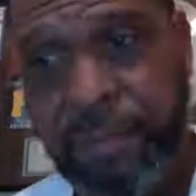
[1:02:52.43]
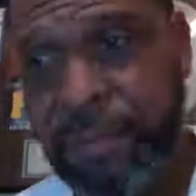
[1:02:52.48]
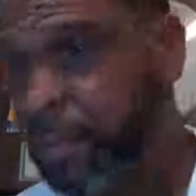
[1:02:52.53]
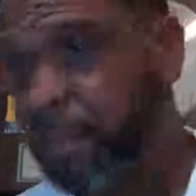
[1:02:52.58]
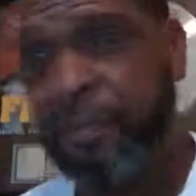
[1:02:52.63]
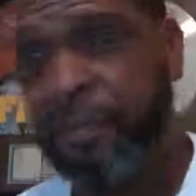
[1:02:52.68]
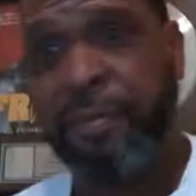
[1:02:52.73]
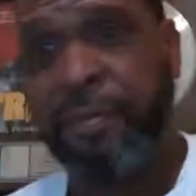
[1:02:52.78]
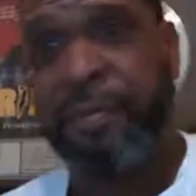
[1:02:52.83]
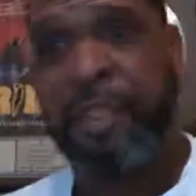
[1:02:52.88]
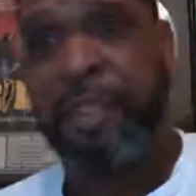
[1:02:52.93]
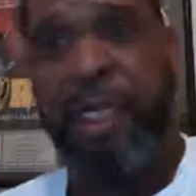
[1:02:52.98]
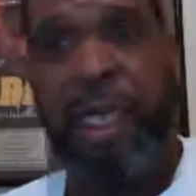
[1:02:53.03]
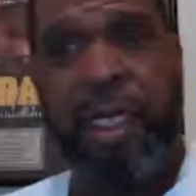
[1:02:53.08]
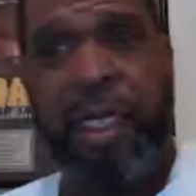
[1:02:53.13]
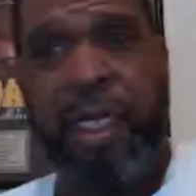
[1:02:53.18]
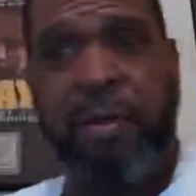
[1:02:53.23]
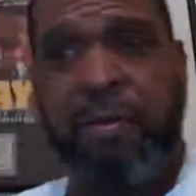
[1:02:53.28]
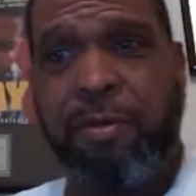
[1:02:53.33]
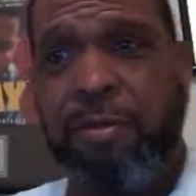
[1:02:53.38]

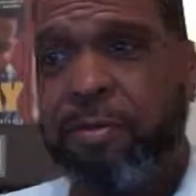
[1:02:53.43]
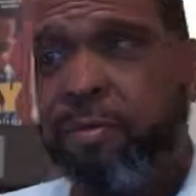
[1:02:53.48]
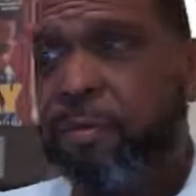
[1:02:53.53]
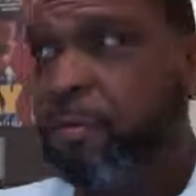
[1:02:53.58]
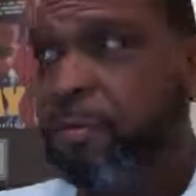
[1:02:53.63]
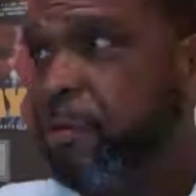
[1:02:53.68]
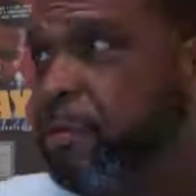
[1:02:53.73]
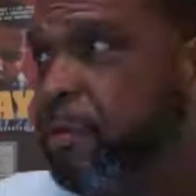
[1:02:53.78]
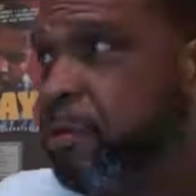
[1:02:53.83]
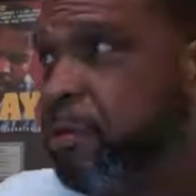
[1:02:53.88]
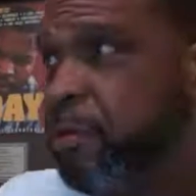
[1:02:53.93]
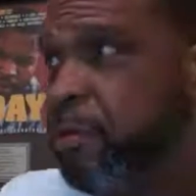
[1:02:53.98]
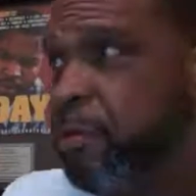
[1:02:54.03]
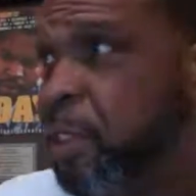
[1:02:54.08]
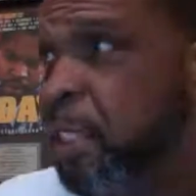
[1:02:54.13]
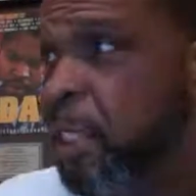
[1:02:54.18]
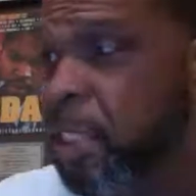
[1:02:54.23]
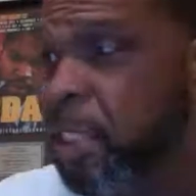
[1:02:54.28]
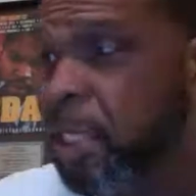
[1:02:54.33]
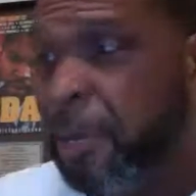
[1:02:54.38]
Hello. The
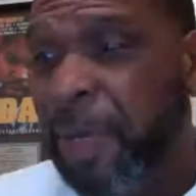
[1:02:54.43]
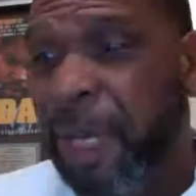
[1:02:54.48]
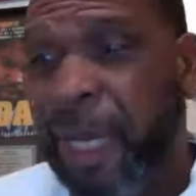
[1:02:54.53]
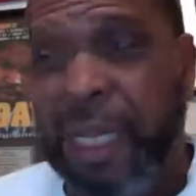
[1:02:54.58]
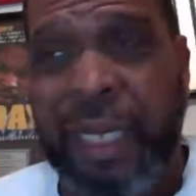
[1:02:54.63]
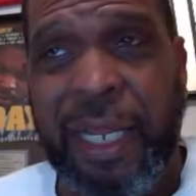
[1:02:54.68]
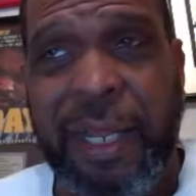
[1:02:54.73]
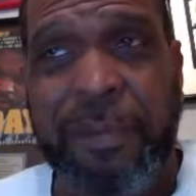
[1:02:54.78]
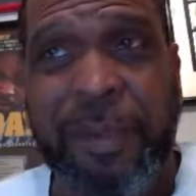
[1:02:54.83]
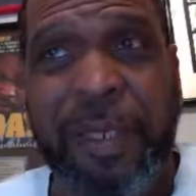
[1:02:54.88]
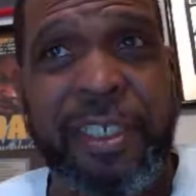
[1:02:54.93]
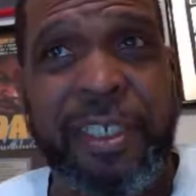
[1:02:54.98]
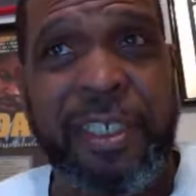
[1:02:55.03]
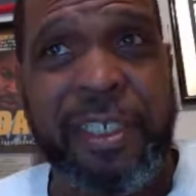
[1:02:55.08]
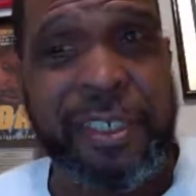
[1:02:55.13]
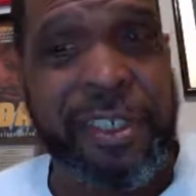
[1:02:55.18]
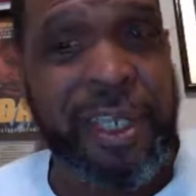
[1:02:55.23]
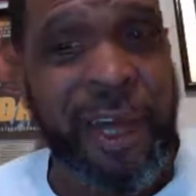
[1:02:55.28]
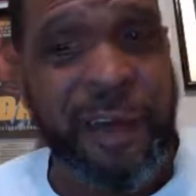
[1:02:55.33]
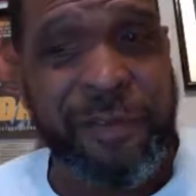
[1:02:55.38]
man ain't been in his
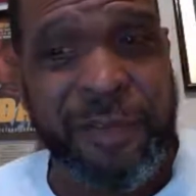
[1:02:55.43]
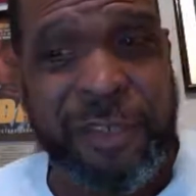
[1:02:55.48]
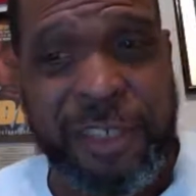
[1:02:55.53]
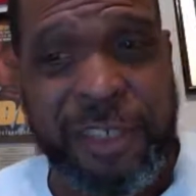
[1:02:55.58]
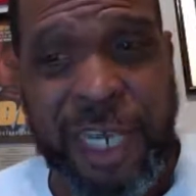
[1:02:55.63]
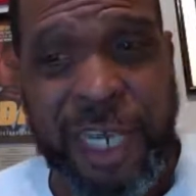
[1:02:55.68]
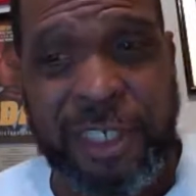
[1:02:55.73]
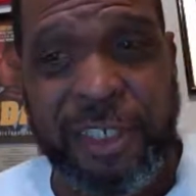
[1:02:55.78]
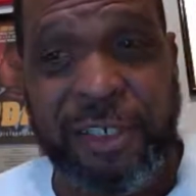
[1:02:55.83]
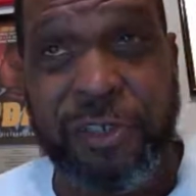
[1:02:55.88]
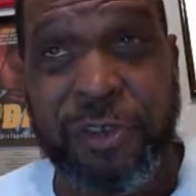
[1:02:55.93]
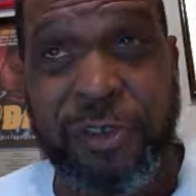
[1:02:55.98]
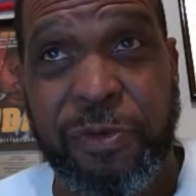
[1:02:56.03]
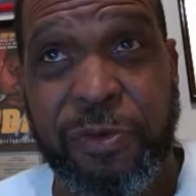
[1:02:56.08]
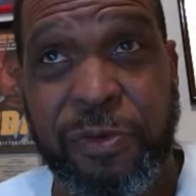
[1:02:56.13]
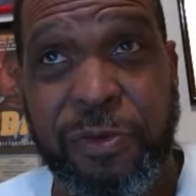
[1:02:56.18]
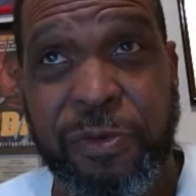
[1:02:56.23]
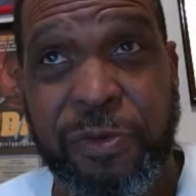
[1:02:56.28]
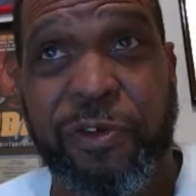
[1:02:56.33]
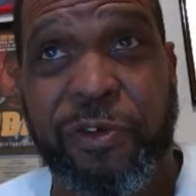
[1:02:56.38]
office yet to do nothing
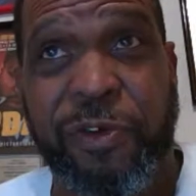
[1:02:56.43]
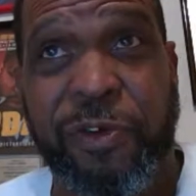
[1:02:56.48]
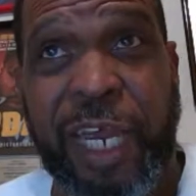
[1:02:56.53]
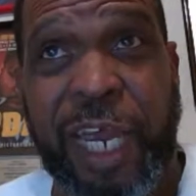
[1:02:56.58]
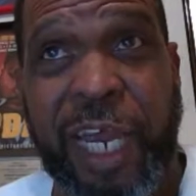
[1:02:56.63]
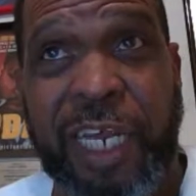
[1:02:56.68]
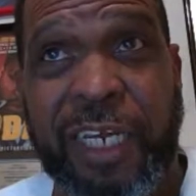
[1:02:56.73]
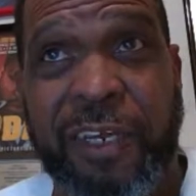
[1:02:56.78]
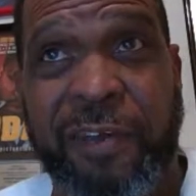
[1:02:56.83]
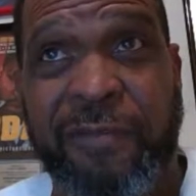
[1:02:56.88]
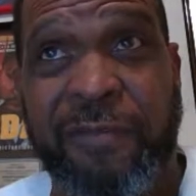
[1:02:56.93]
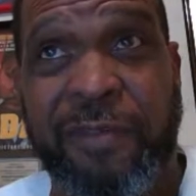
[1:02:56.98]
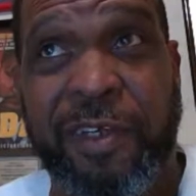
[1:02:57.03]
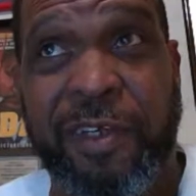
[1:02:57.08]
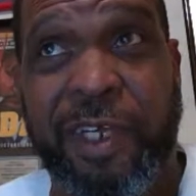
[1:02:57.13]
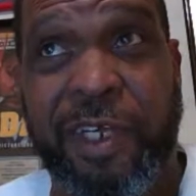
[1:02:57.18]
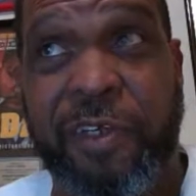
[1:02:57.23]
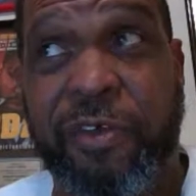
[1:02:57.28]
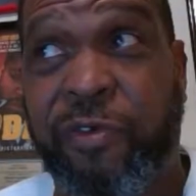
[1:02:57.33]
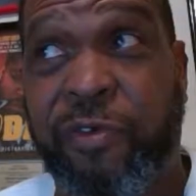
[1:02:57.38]
creative and
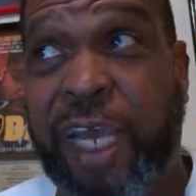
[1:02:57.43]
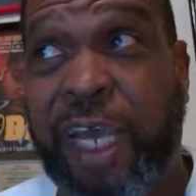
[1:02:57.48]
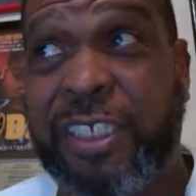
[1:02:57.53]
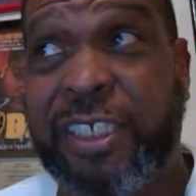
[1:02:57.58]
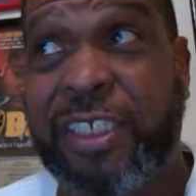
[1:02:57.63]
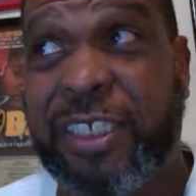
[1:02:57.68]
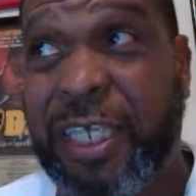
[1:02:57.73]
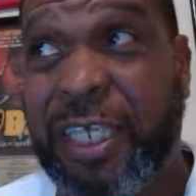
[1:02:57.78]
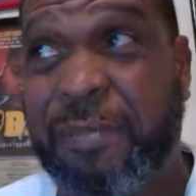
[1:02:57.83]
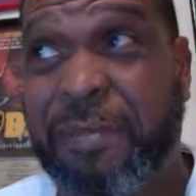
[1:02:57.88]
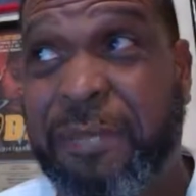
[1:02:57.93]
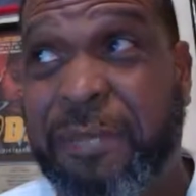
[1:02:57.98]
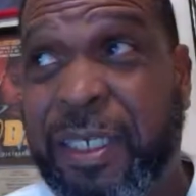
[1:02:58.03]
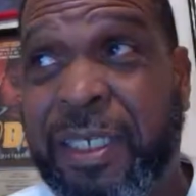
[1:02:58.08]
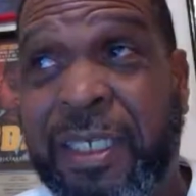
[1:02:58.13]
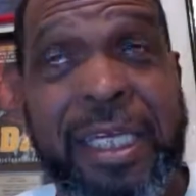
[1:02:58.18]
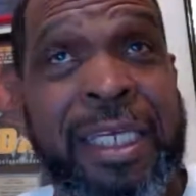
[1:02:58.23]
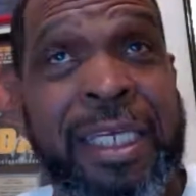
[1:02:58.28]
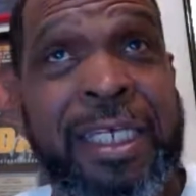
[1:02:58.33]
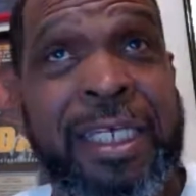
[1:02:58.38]
create something
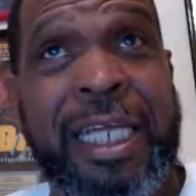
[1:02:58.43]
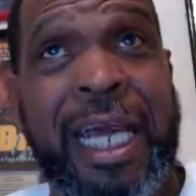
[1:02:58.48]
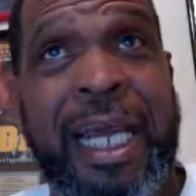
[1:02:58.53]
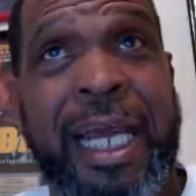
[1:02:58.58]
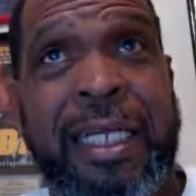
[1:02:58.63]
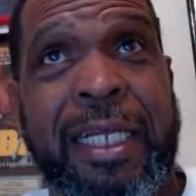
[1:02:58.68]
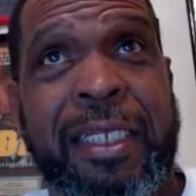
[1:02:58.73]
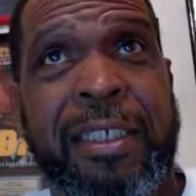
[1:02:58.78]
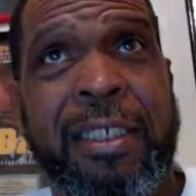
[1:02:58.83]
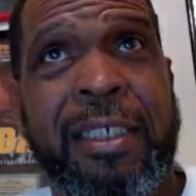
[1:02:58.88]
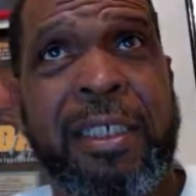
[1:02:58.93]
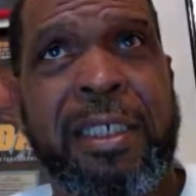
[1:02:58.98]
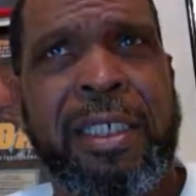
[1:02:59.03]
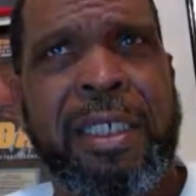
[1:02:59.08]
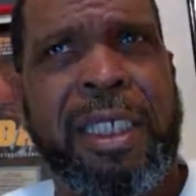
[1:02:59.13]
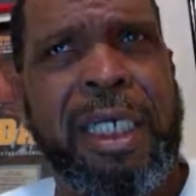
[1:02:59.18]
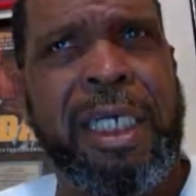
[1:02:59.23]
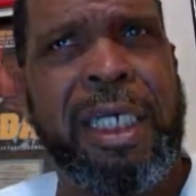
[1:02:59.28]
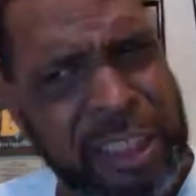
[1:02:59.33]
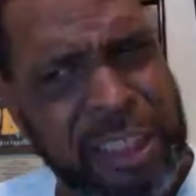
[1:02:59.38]
that
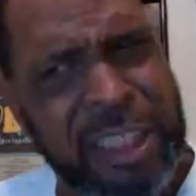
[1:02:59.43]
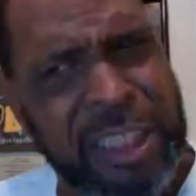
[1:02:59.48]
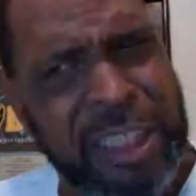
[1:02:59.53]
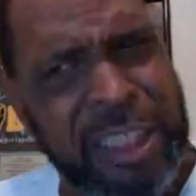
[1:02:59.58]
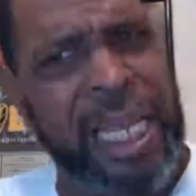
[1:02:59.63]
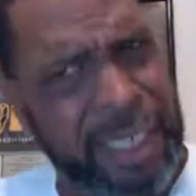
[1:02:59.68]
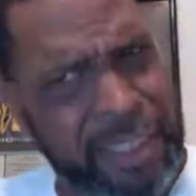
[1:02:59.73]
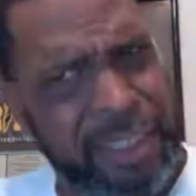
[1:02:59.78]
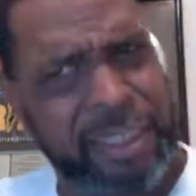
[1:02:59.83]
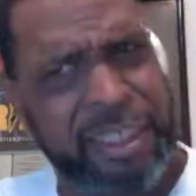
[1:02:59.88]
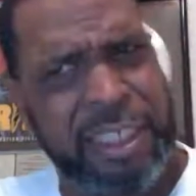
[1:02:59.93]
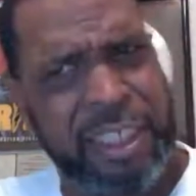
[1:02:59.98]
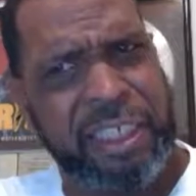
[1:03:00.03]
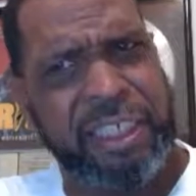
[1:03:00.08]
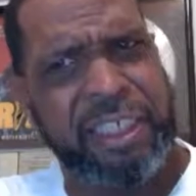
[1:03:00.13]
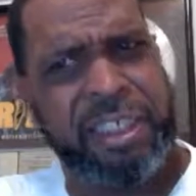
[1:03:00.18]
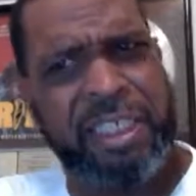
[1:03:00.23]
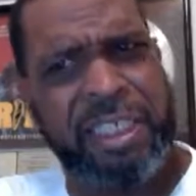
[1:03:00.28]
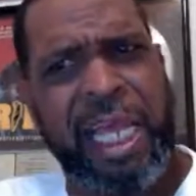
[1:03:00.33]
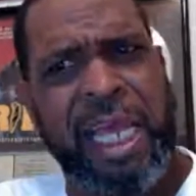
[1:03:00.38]
his legacy can
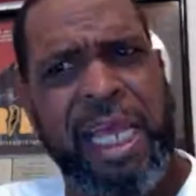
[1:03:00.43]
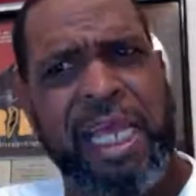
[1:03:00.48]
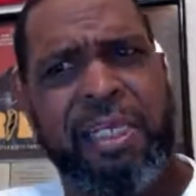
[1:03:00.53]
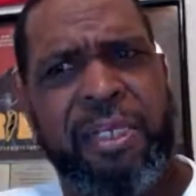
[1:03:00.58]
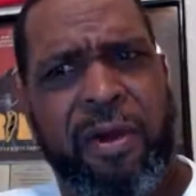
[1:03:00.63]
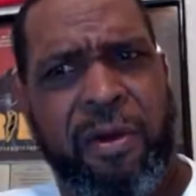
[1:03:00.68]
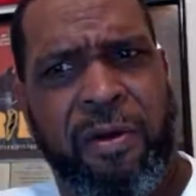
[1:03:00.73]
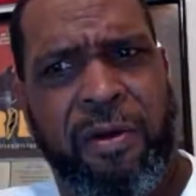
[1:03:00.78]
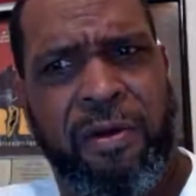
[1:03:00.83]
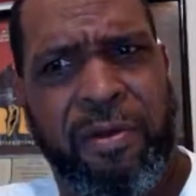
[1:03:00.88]
stand on.